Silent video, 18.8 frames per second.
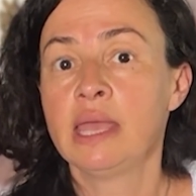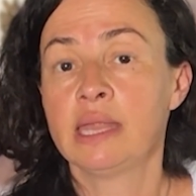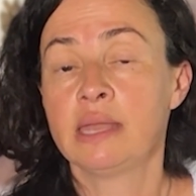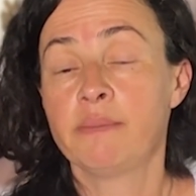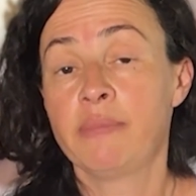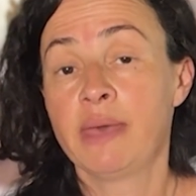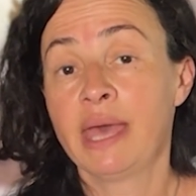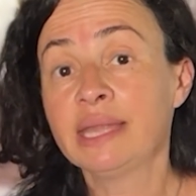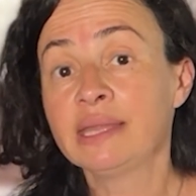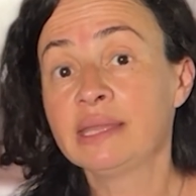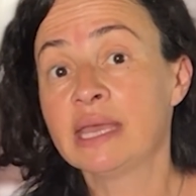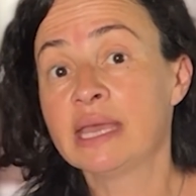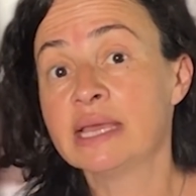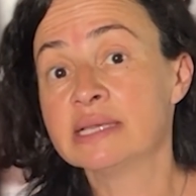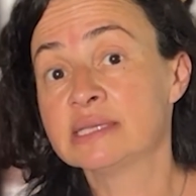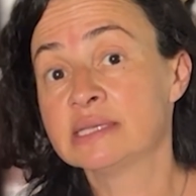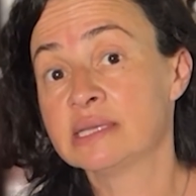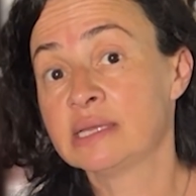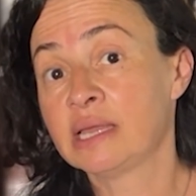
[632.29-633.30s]
In a bad
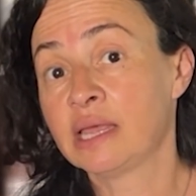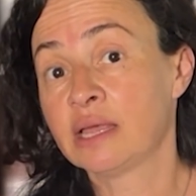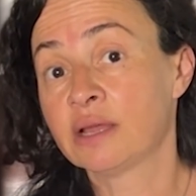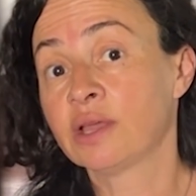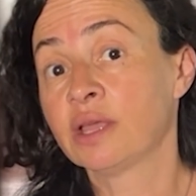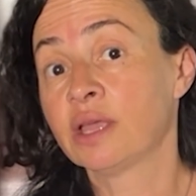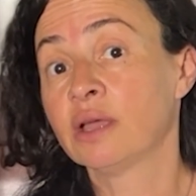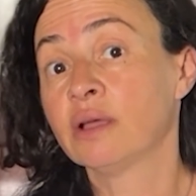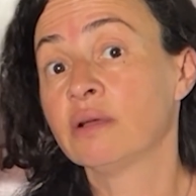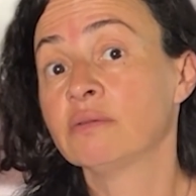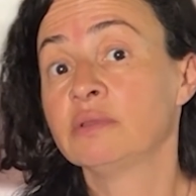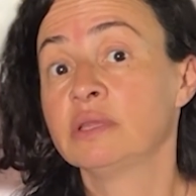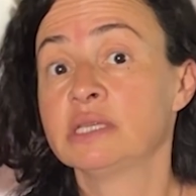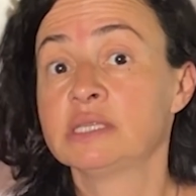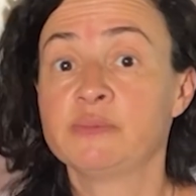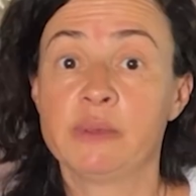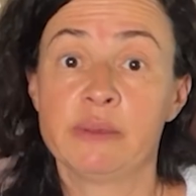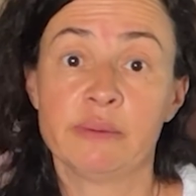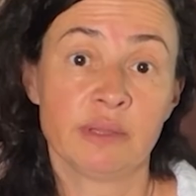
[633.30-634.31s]
case scenario,
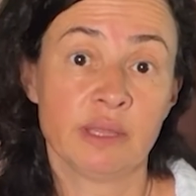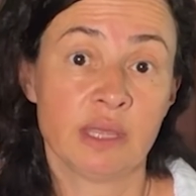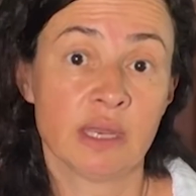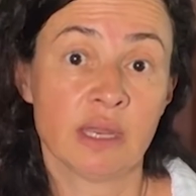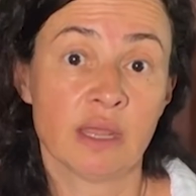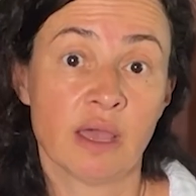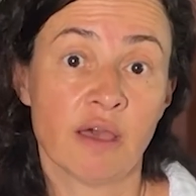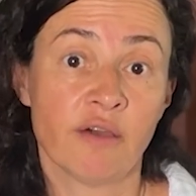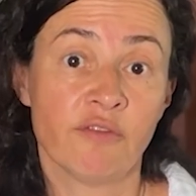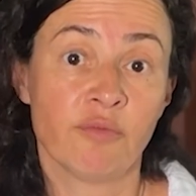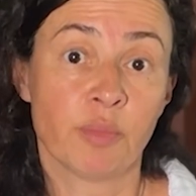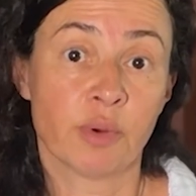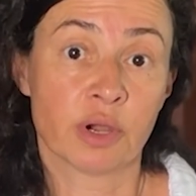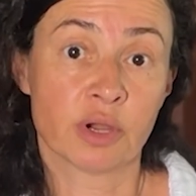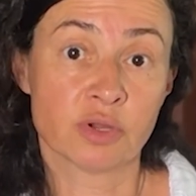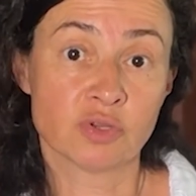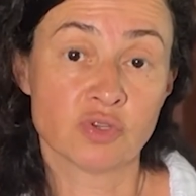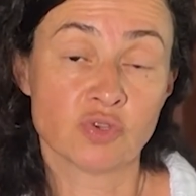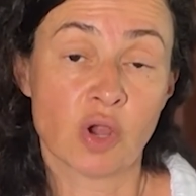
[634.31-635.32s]
these people can have
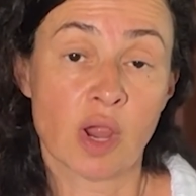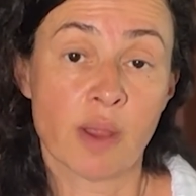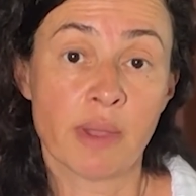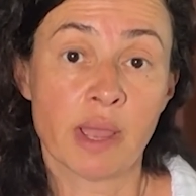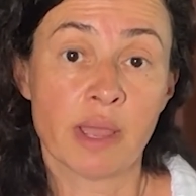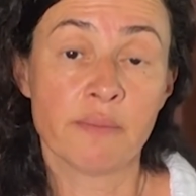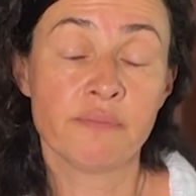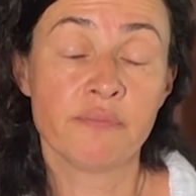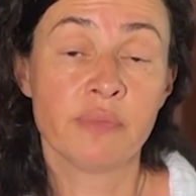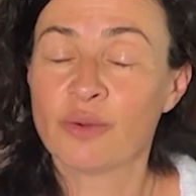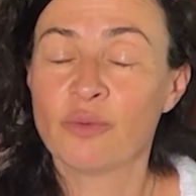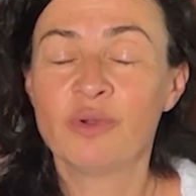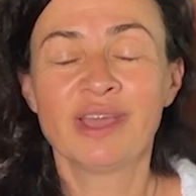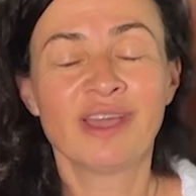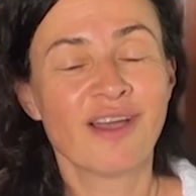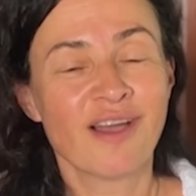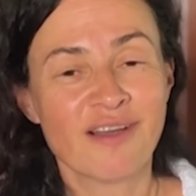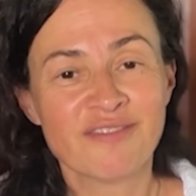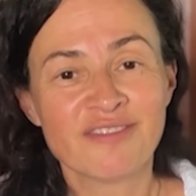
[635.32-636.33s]
barotrauma.
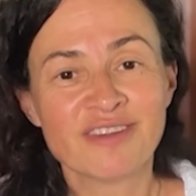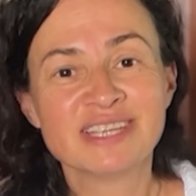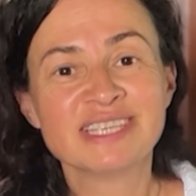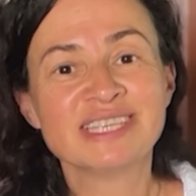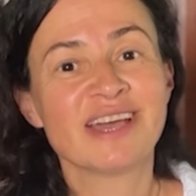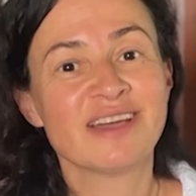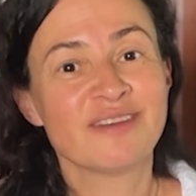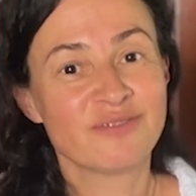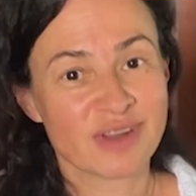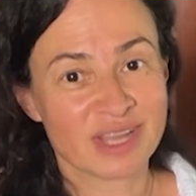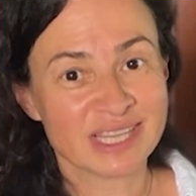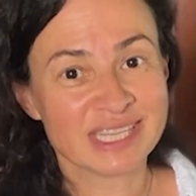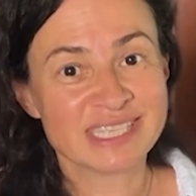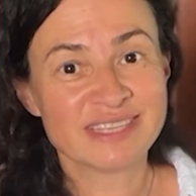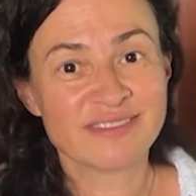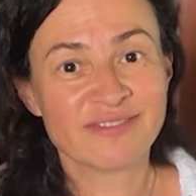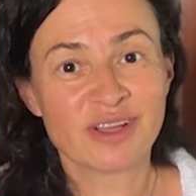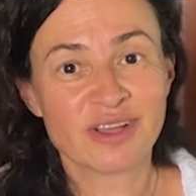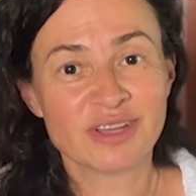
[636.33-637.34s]
We covered
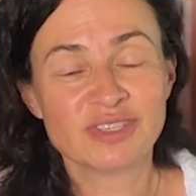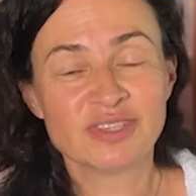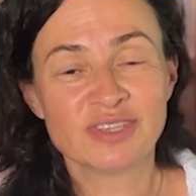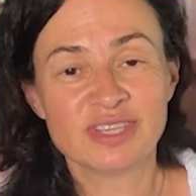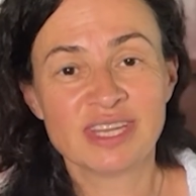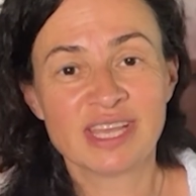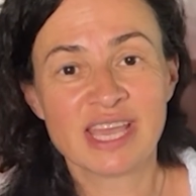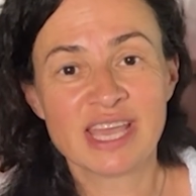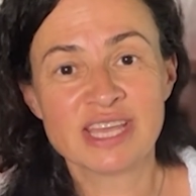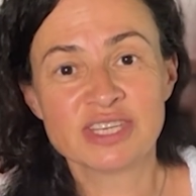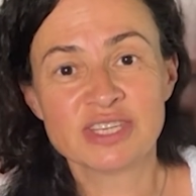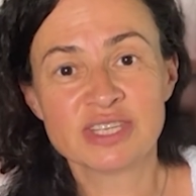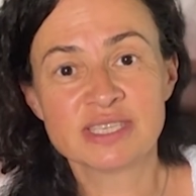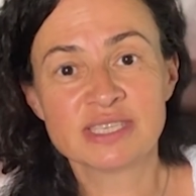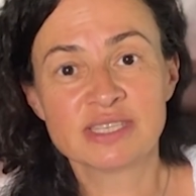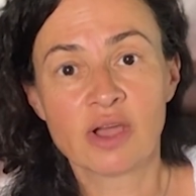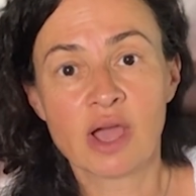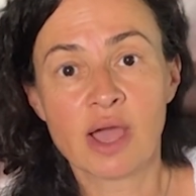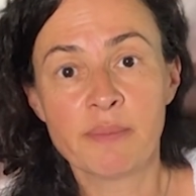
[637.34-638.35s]
relative
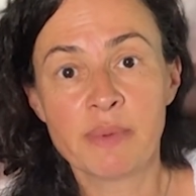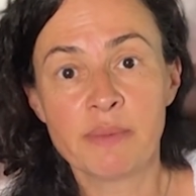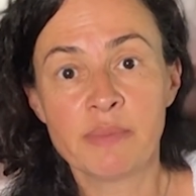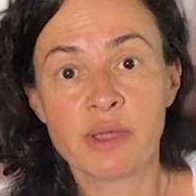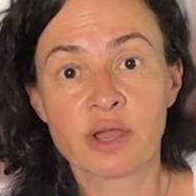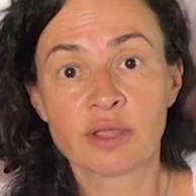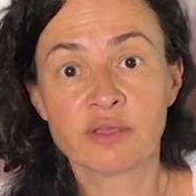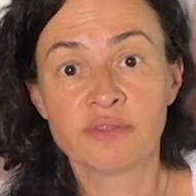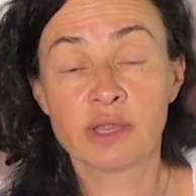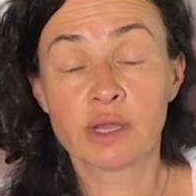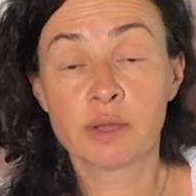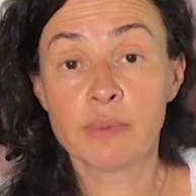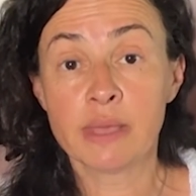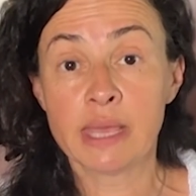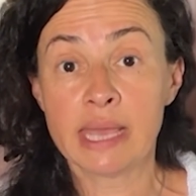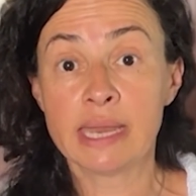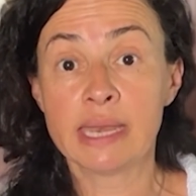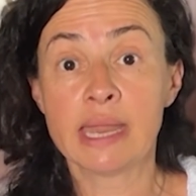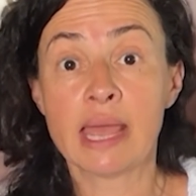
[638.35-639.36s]
contraindications to hyperbaric
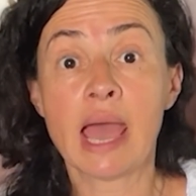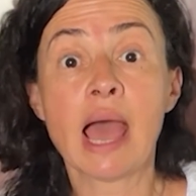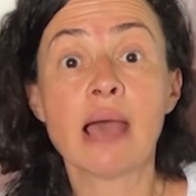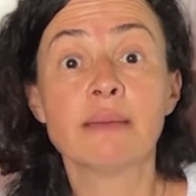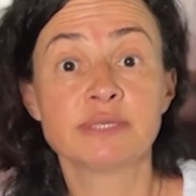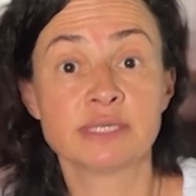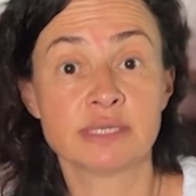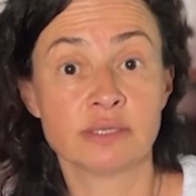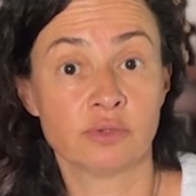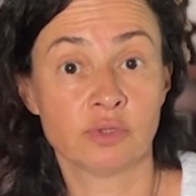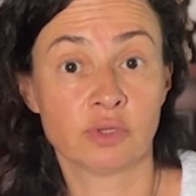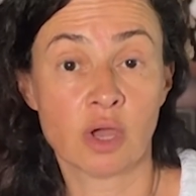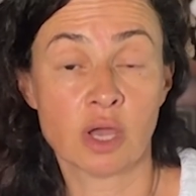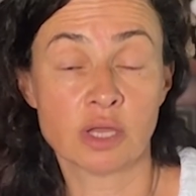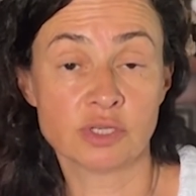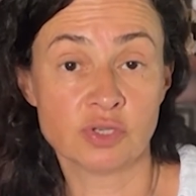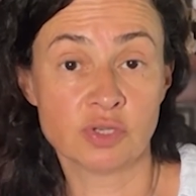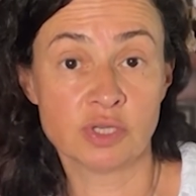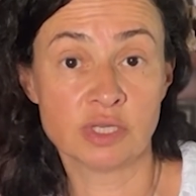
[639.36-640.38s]
therapy and absolute
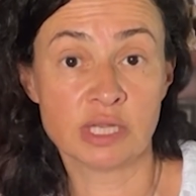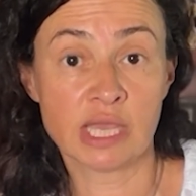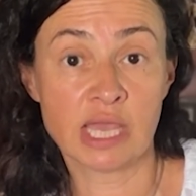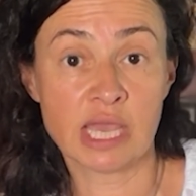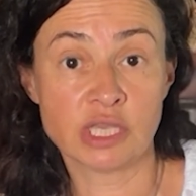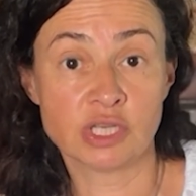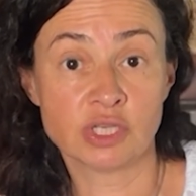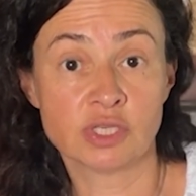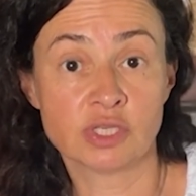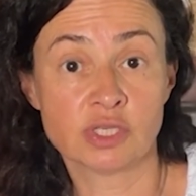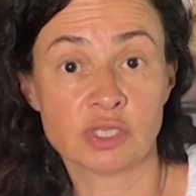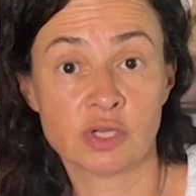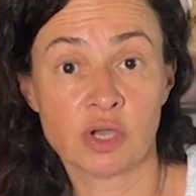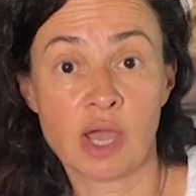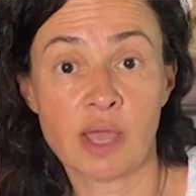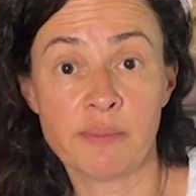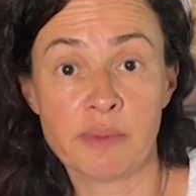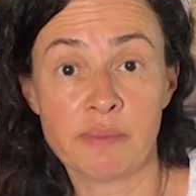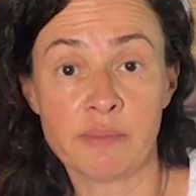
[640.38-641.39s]
contraindications to
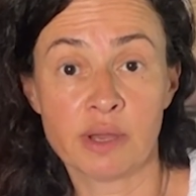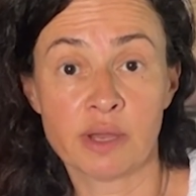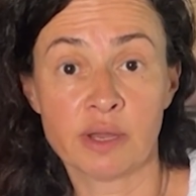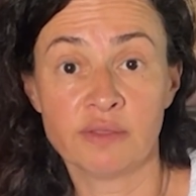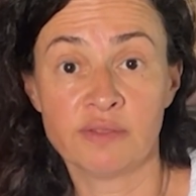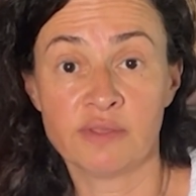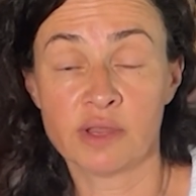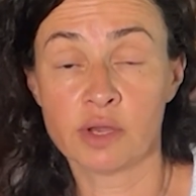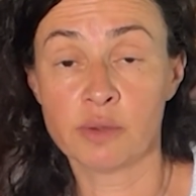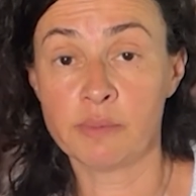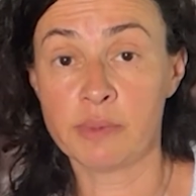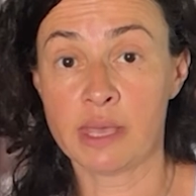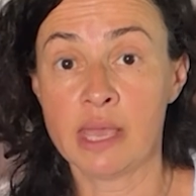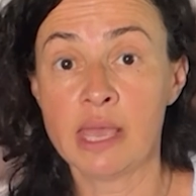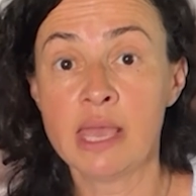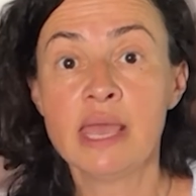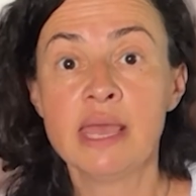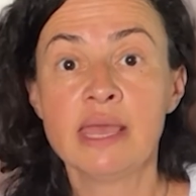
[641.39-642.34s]
hyperbaric therapy.